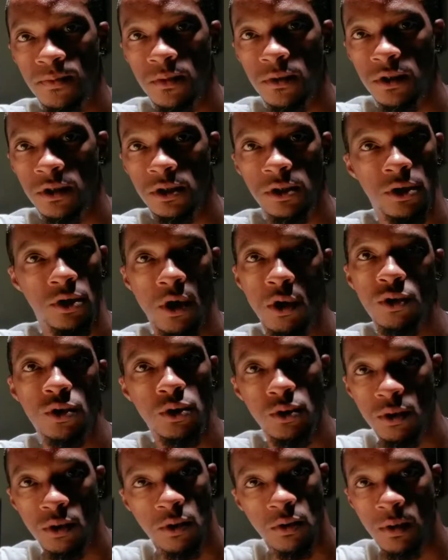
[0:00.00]
Sudoku
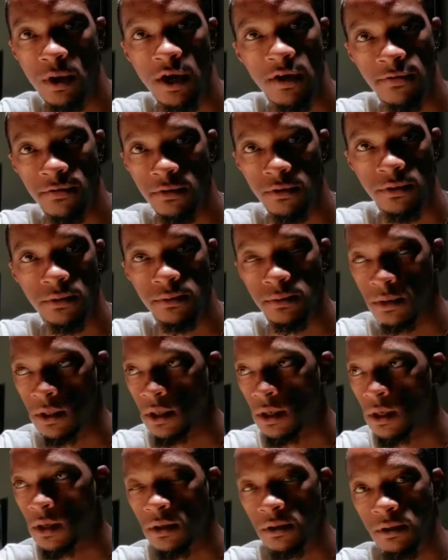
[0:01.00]
or whatever,
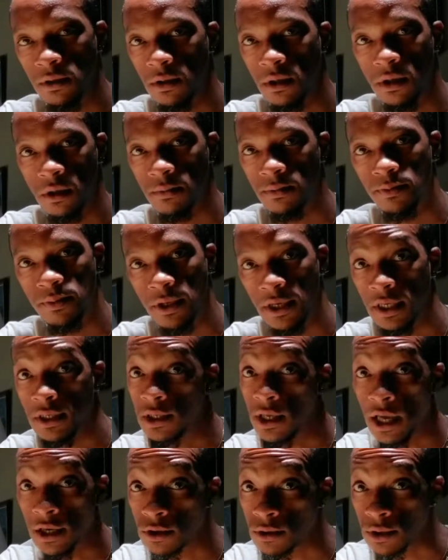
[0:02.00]
or playing
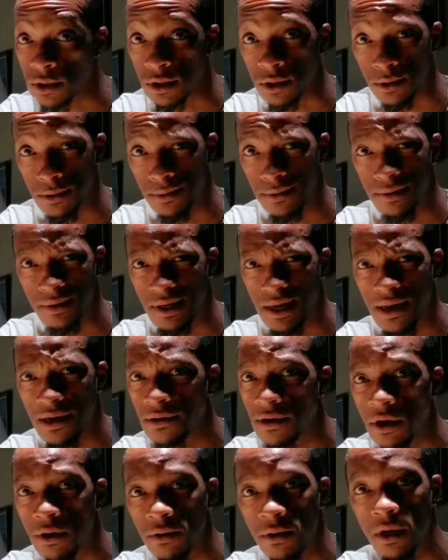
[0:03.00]
Tetris, or I don't
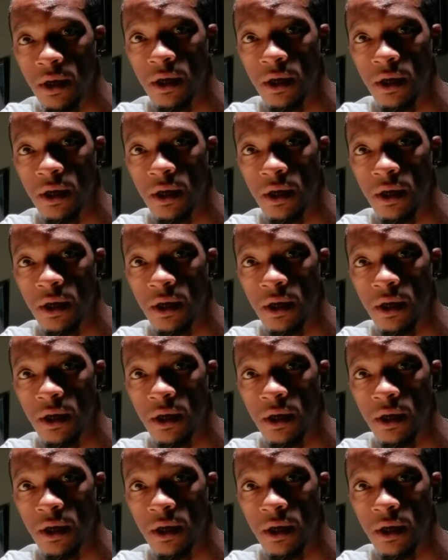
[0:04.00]
know,